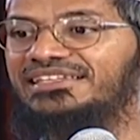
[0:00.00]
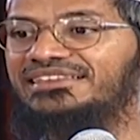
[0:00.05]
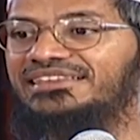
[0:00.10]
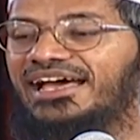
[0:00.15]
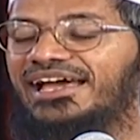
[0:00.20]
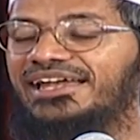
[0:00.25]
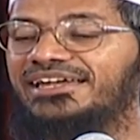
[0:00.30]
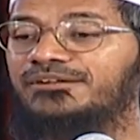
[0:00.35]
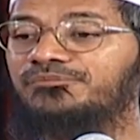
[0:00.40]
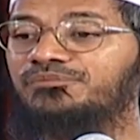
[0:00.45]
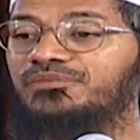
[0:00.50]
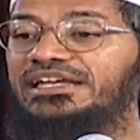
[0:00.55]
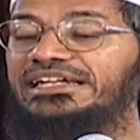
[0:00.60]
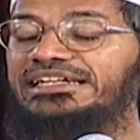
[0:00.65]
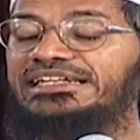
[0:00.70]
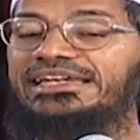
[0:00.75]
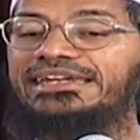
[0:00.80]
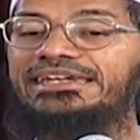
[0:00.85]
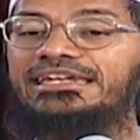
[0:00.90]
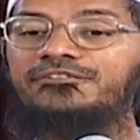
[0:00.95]
that
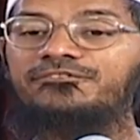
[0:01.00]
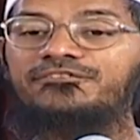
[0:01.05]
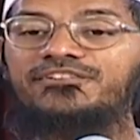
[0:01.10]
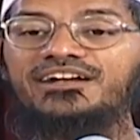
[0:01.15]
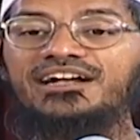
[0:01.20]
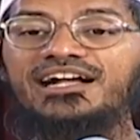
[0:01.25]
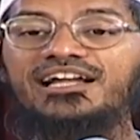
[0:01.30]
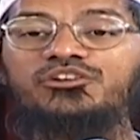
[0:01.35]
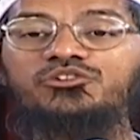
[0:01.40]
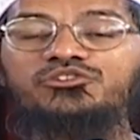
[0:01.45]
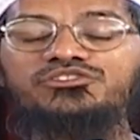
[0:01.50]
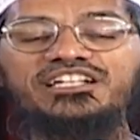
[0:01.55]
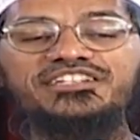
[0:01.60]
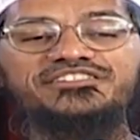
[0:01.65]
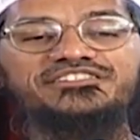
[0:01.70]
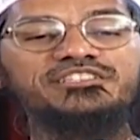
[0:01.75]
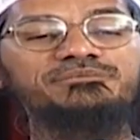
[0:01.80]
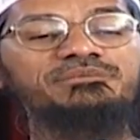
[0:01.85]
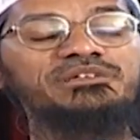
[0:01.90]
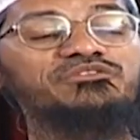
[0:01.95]
it is difficult to do
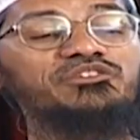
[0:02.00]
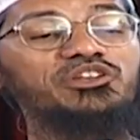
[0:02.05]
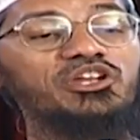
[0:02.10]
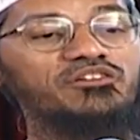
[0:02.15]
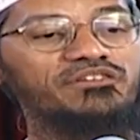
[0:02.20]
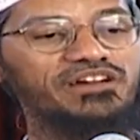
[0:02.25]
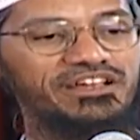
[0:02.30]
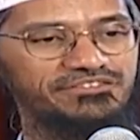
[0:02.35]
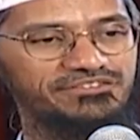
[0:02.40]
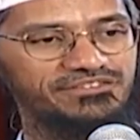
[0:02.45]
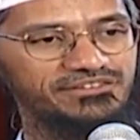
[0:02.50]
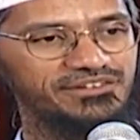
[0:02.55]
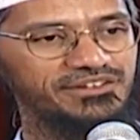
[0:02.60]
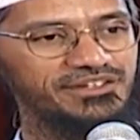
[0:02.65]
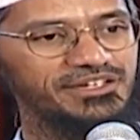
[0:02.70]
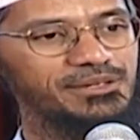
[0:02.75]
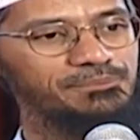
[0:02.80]
justice between your wives,